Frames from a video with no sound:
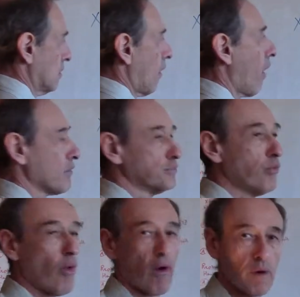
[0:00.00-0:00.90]
are
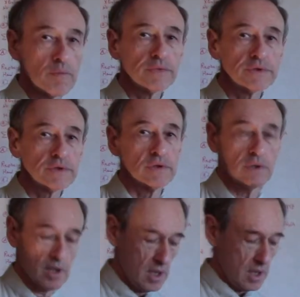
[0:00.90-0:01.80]
formed
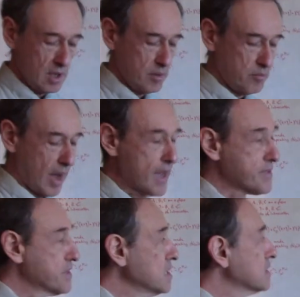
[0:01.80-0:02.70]
by
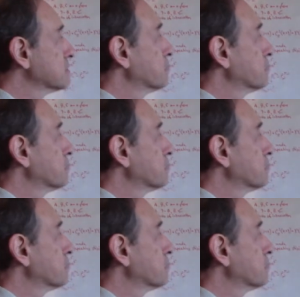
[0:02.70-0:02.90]
these